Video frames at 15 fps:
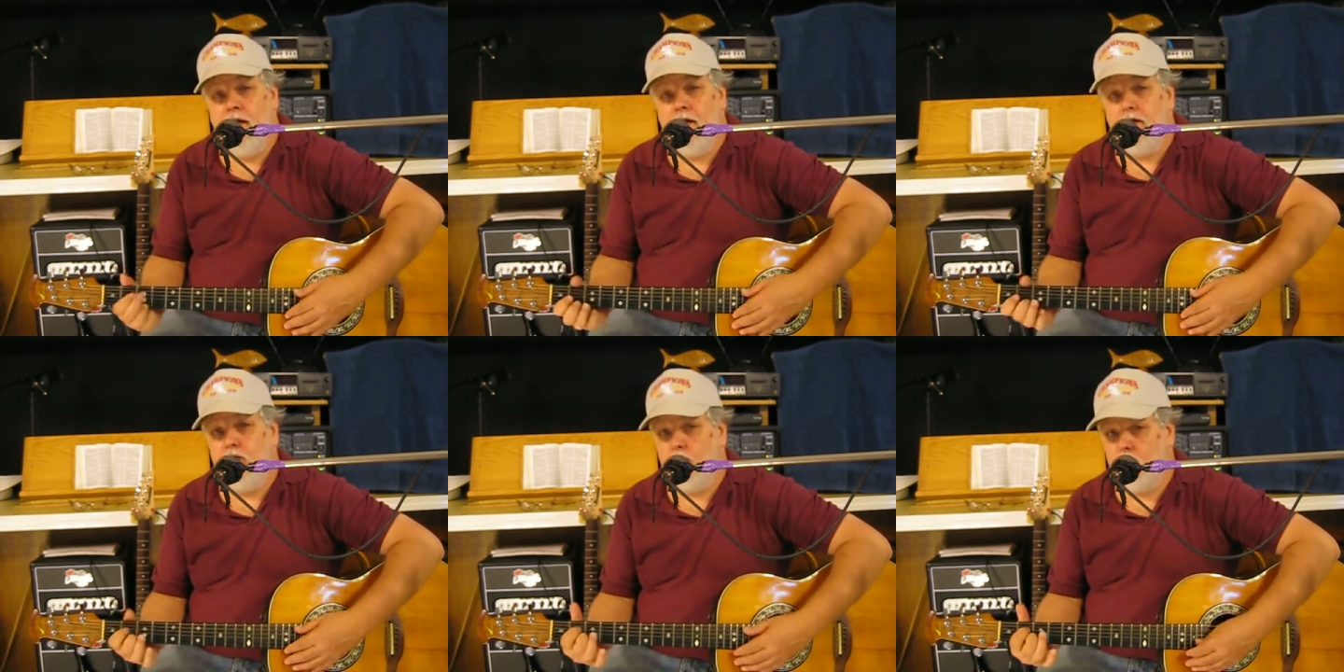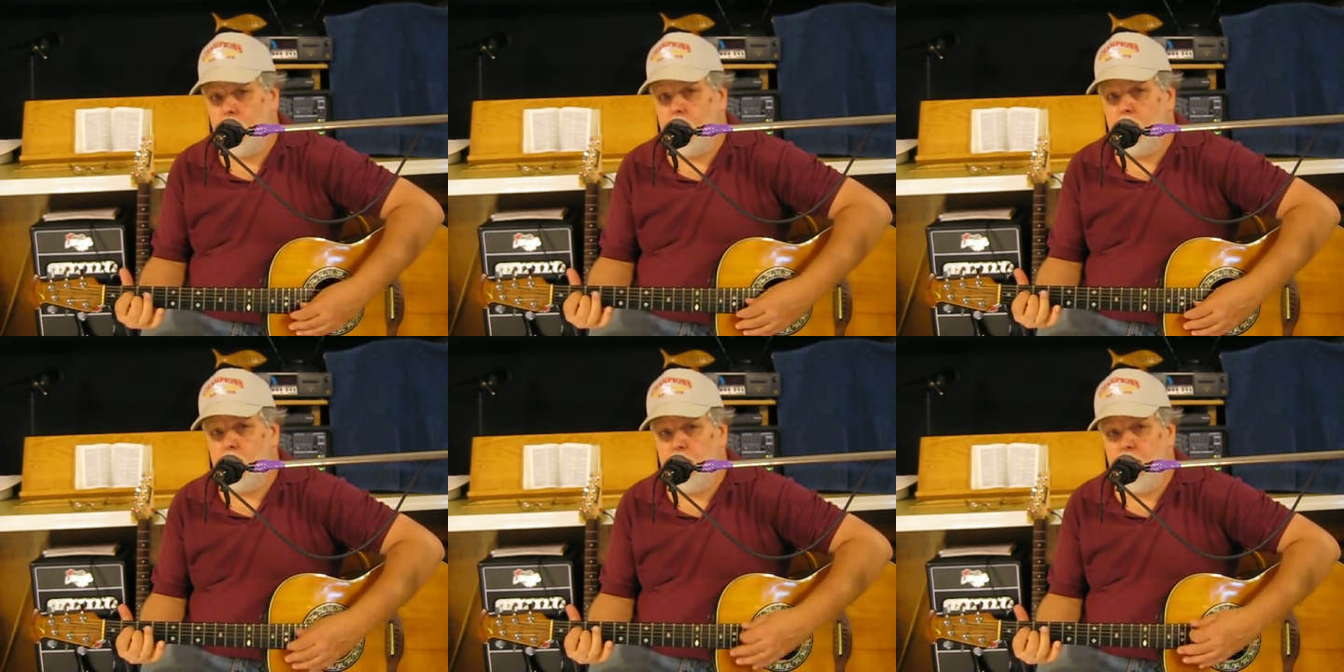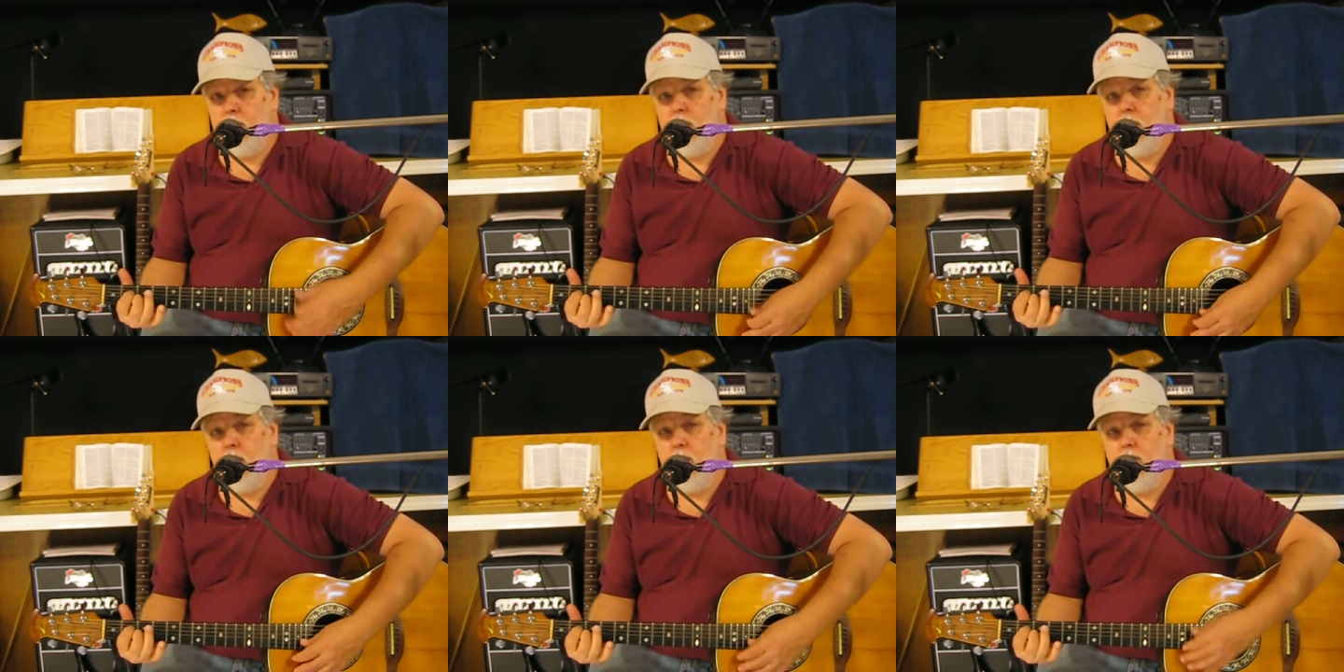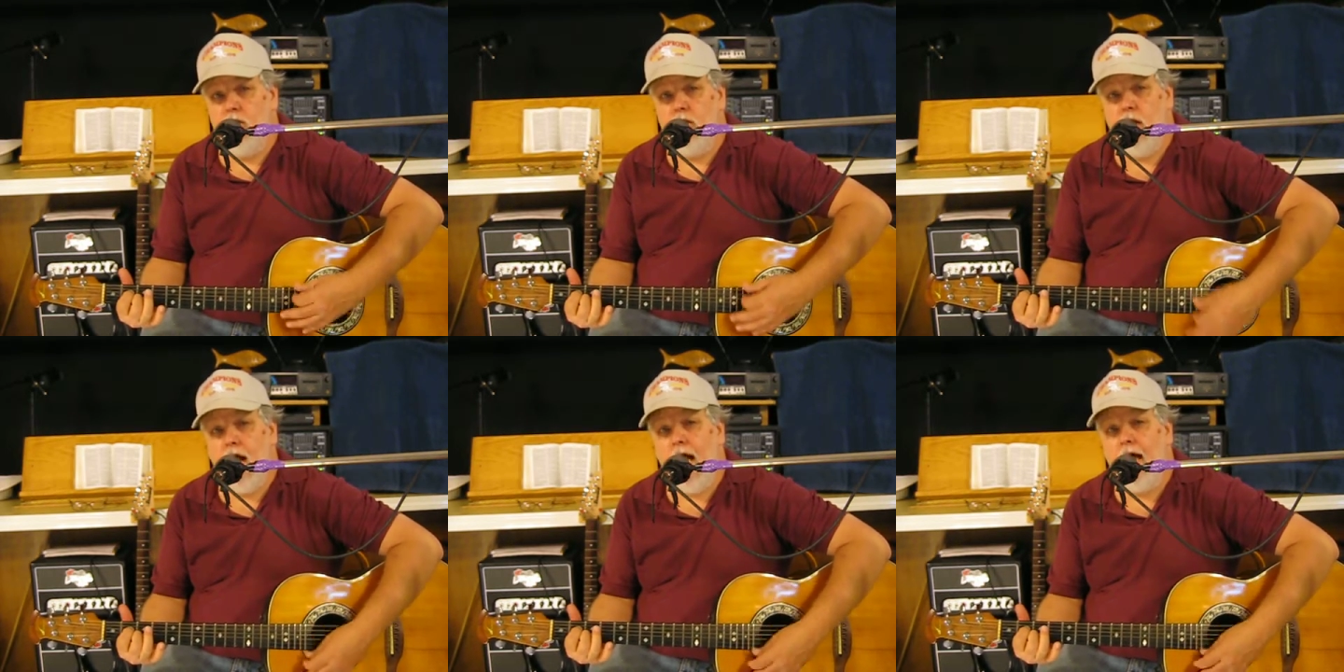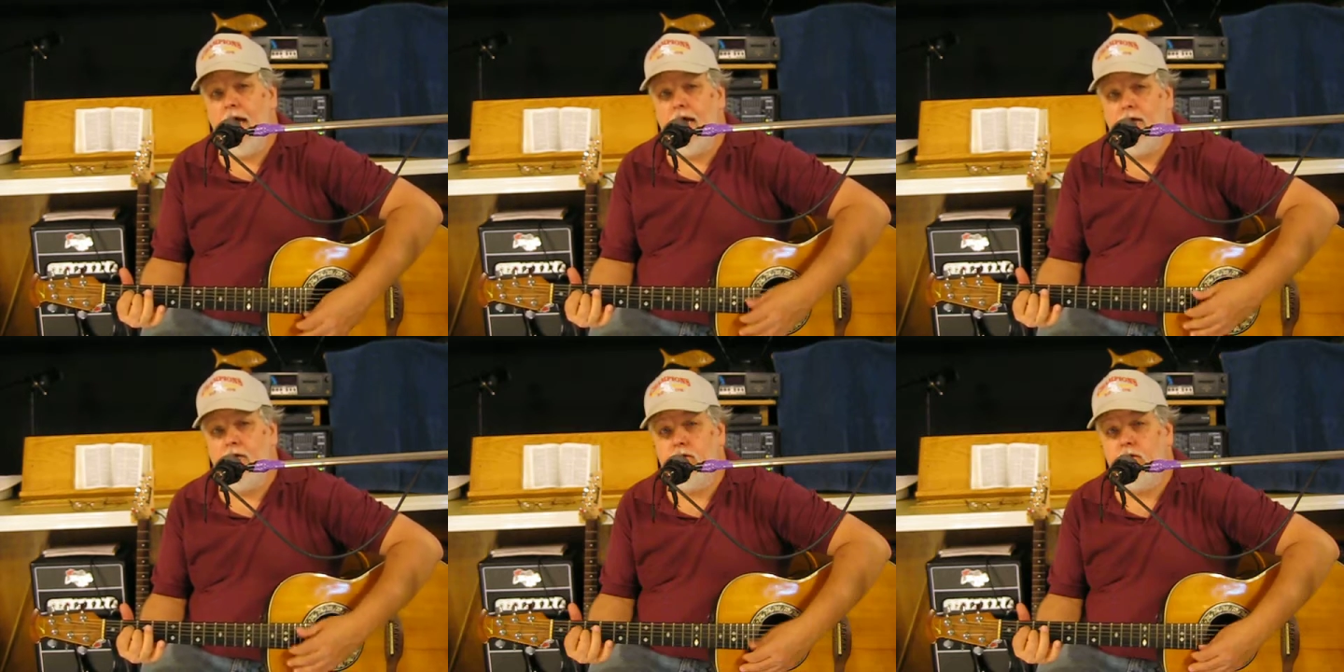It's just below your
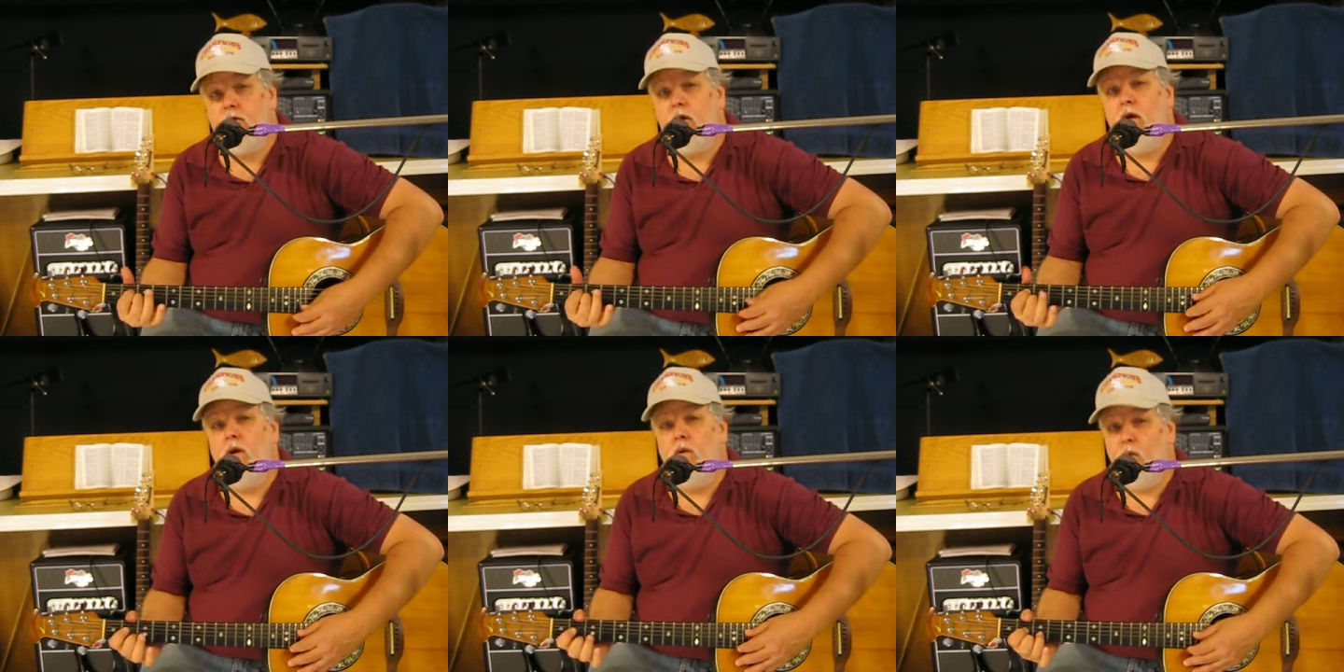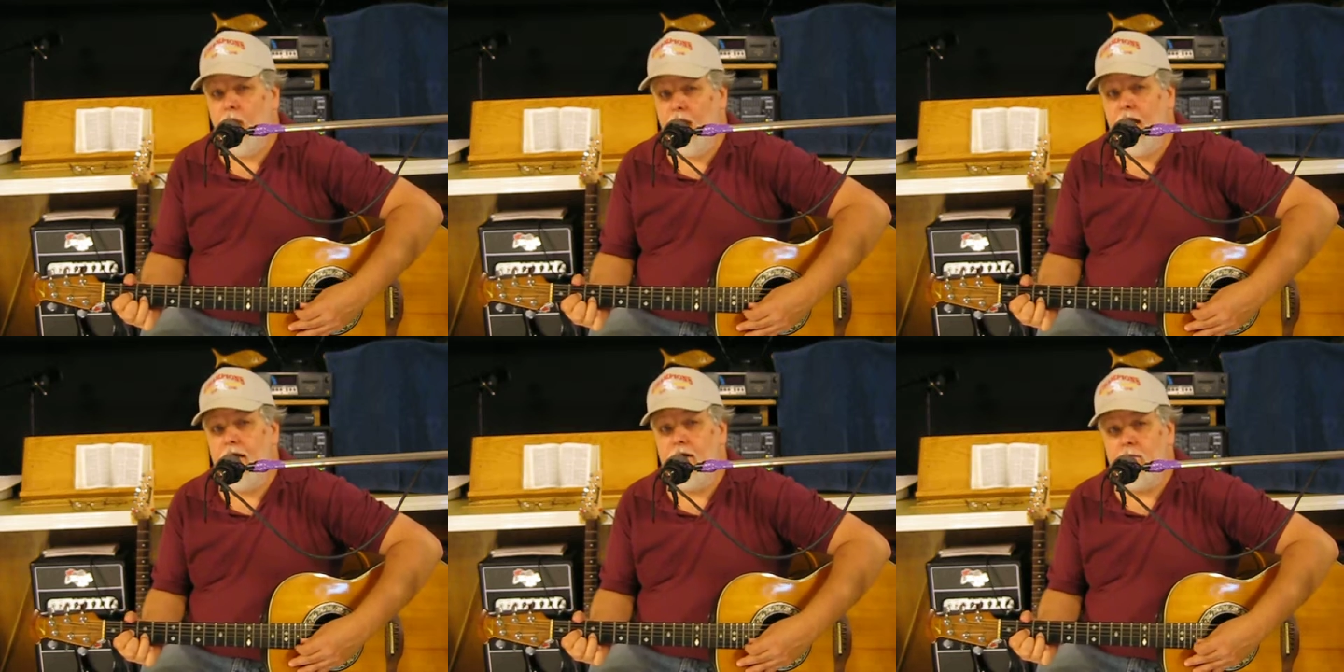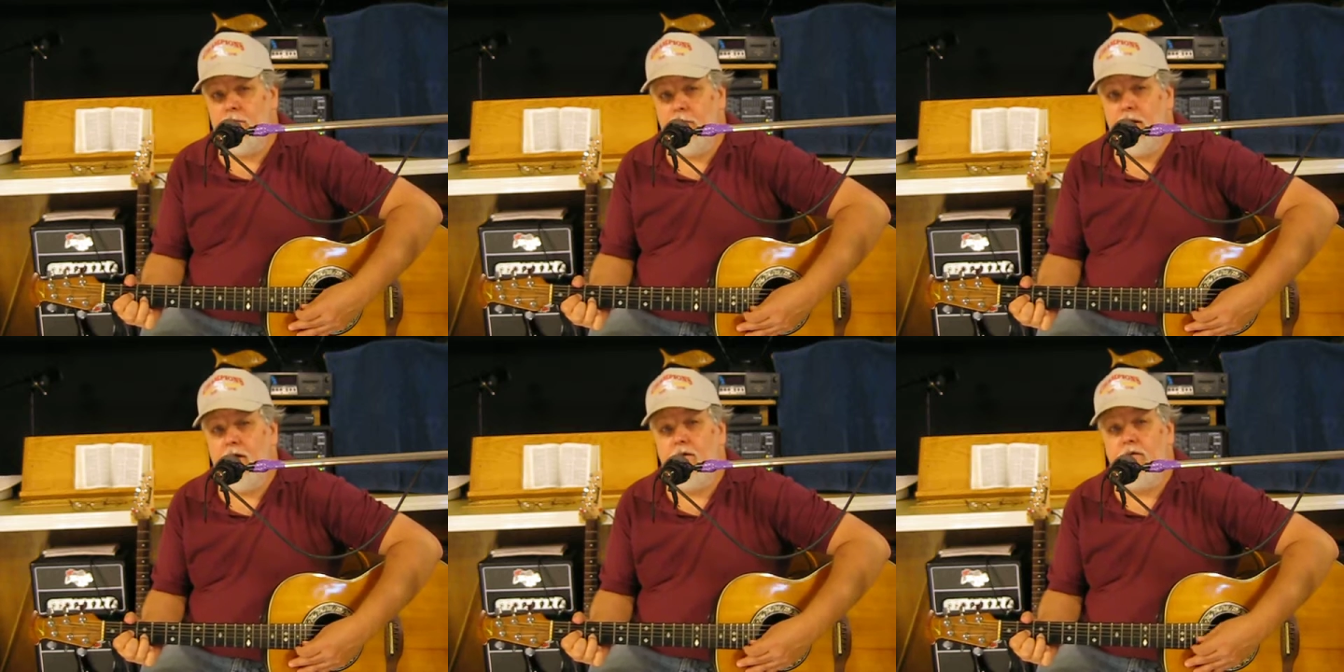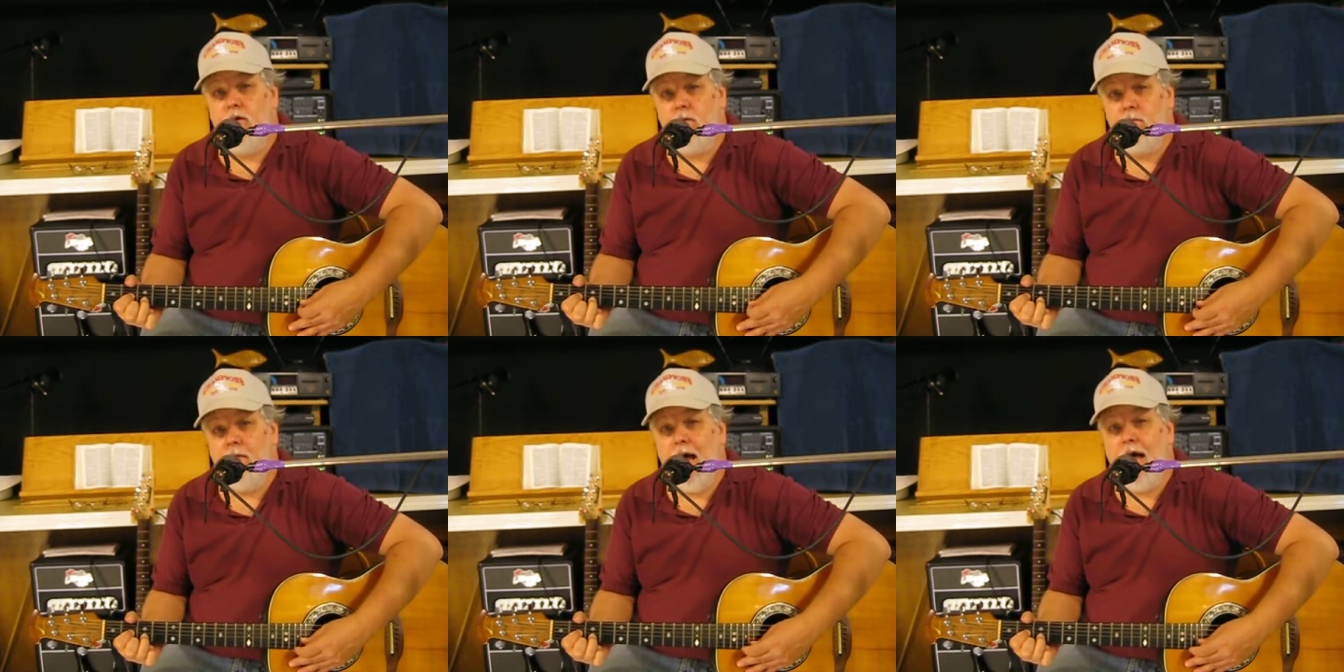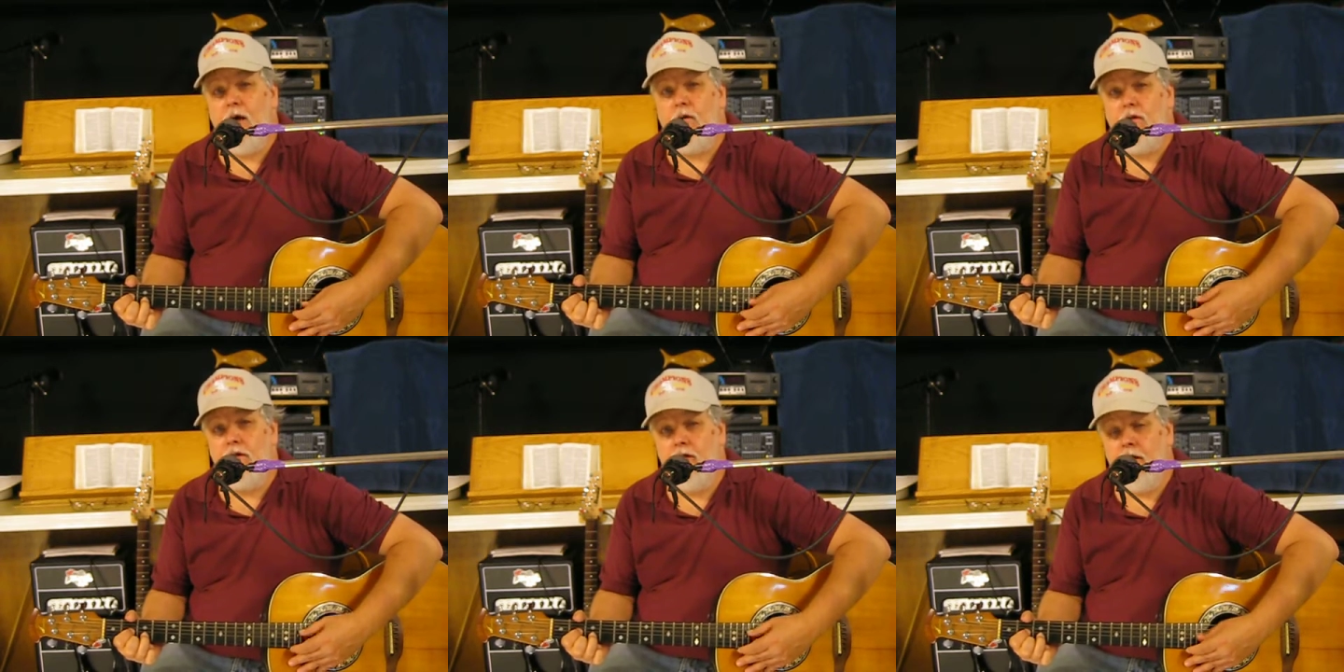eyes, right above your mouth,